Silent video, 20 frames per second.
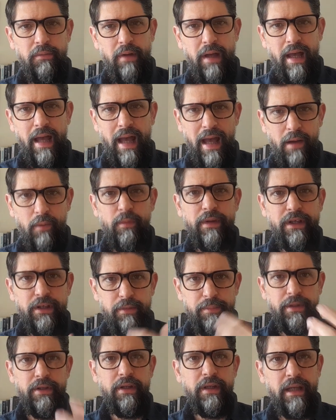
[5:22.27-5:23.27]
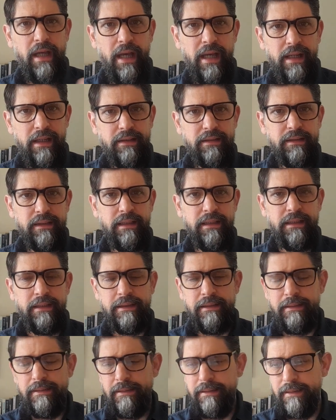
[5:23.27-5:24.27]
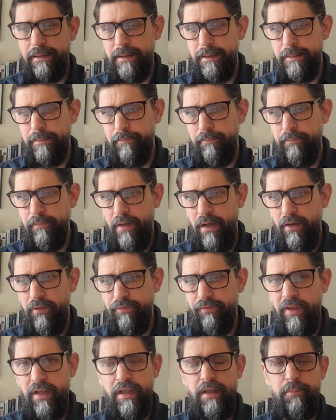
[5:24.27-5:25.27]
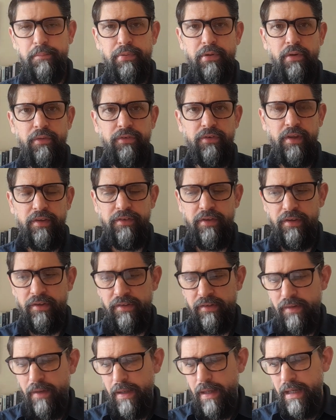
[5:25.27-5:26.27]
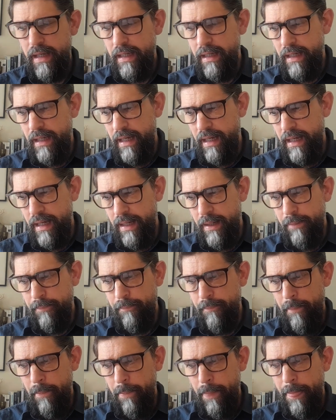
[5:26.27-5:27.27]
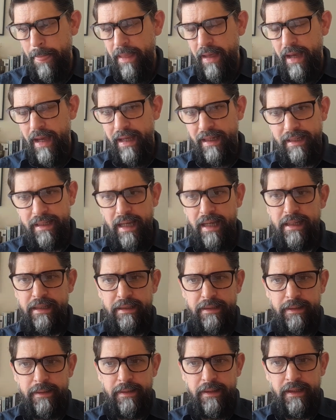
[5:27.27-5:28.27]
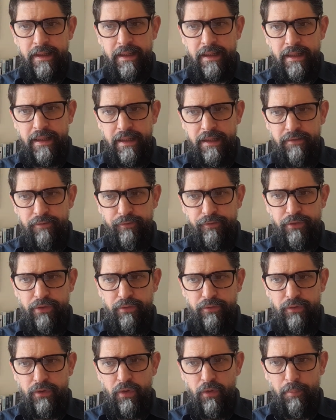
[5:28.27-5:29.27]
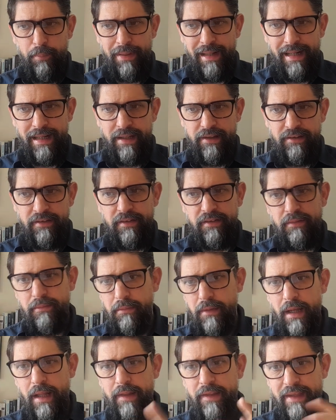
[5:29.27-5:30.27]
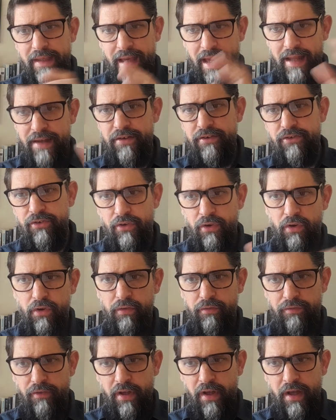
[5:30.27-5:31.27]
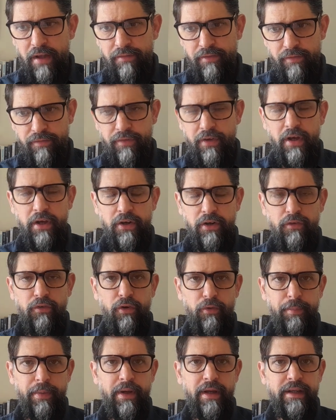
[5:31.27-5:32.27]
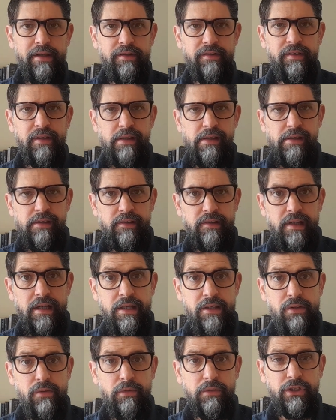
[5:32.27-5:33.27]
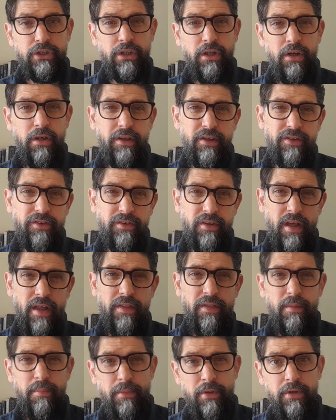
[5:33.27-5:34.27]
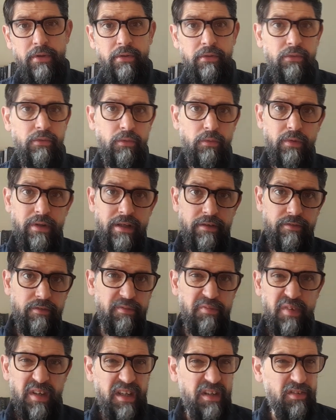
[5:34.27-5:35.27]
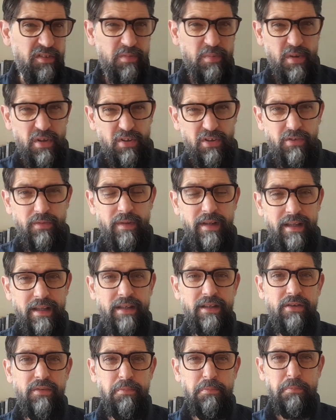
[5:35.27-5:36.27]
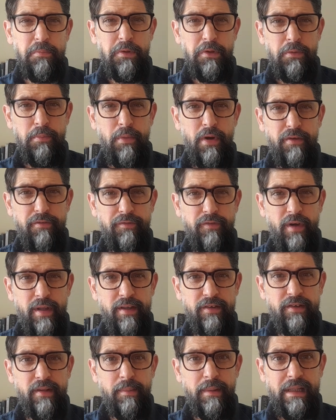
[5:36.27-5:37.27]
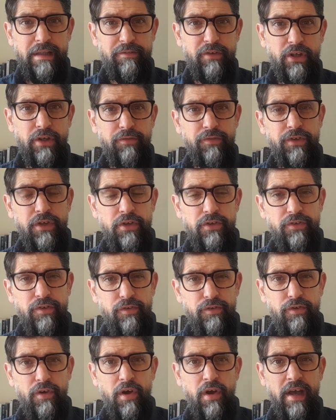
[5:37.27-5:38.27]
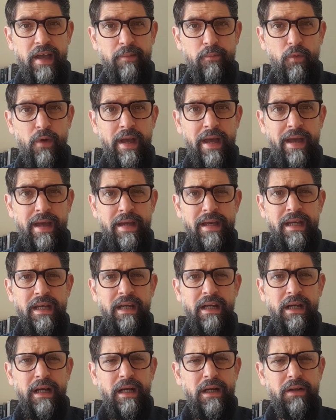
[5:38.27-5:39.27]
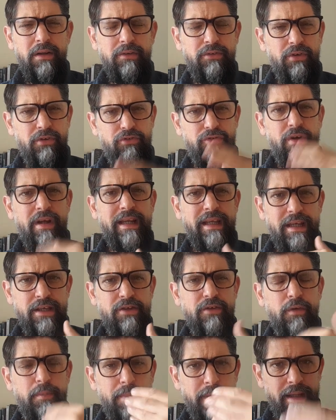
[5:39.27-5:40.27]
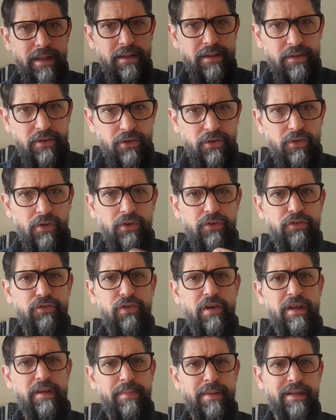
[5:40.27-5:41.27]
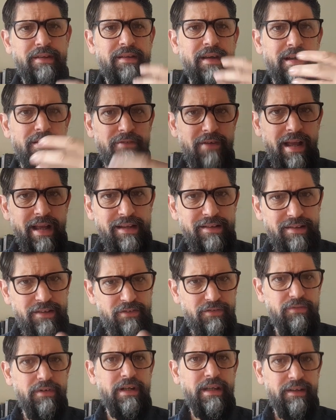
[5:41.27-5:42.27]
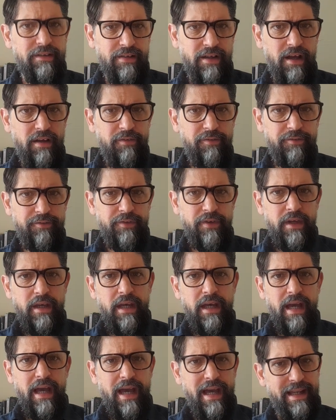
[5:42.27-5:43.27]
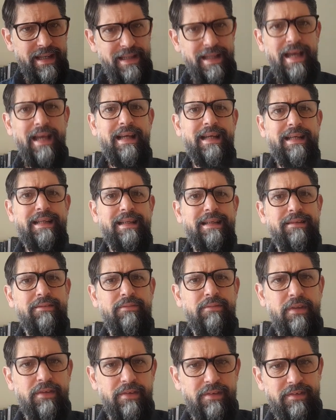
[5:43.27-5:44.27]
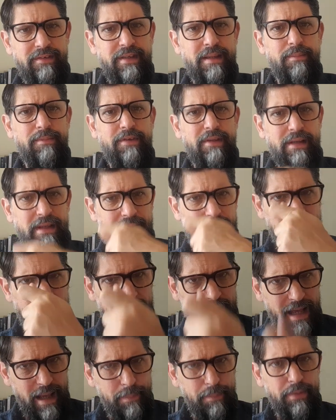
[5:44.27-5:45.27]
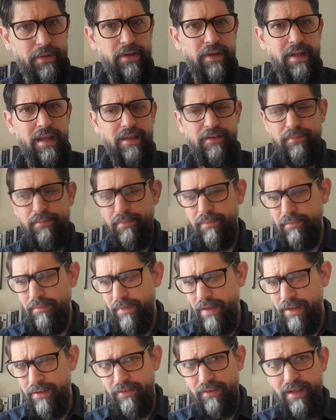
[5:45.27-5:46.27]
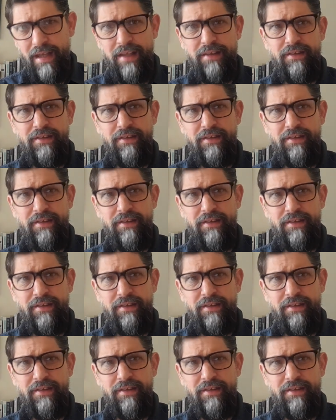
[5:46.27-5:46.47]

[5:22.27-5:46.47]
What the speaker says: how we communicate and our thinking processes. Again, if you've got planets at the end of either Virgo or Pisces in your chart, the Sun, the Moon, or even Venus, Mercury, then you might find this a bit of a confusing time where trying to get your opinion across, trying to be direct, is really tough, and that doesn't seem to kind of happen as